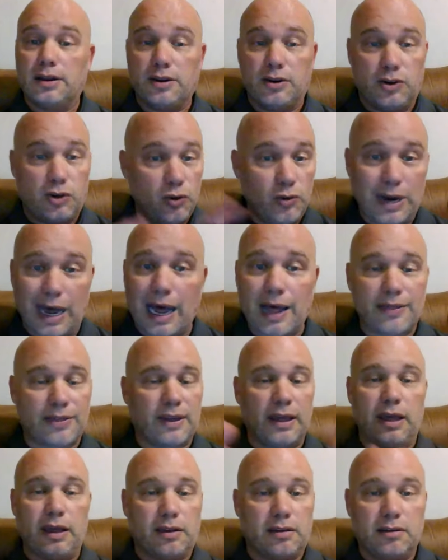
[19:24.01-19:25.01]
do not
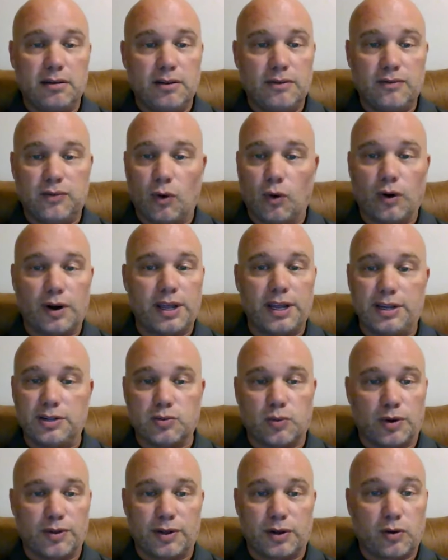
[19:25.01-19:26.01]
think Florida is
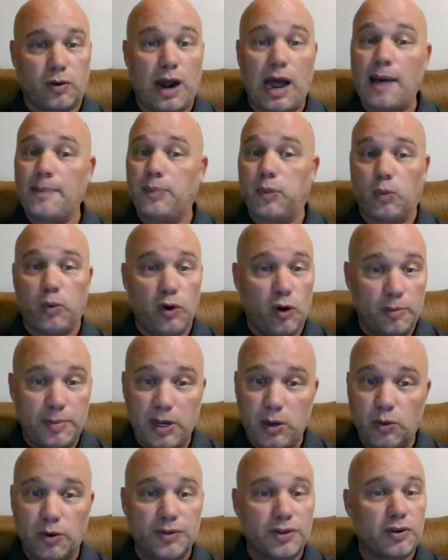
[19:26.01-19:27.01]
worth a crap, will
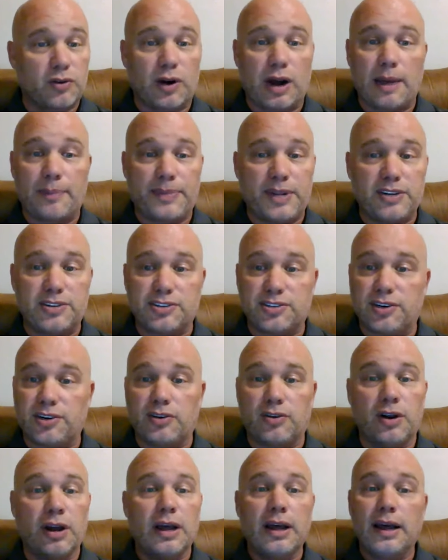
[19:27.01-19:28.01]
be worth a crap this
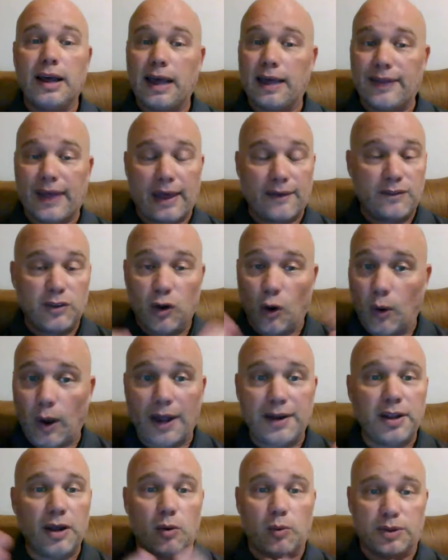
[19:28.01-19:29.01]
year, and they have no
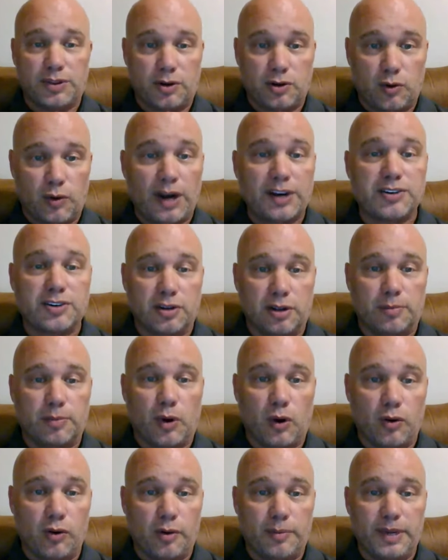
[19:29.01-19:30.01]
idea what the direction of the
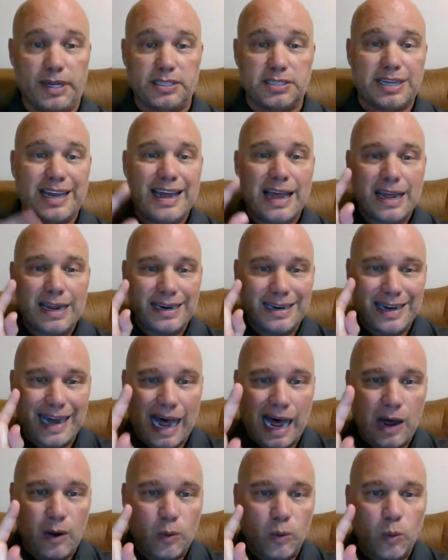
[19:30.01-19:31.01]
program is.
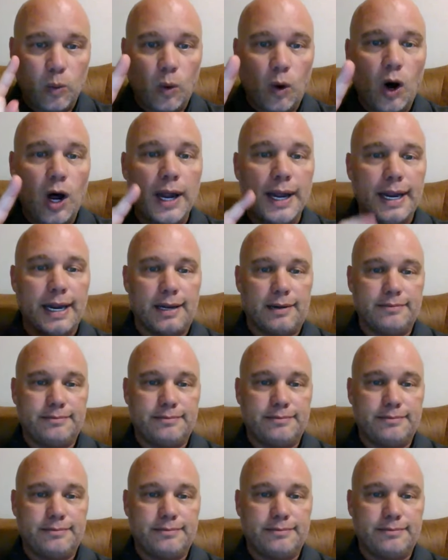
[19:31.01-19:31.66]
Not one.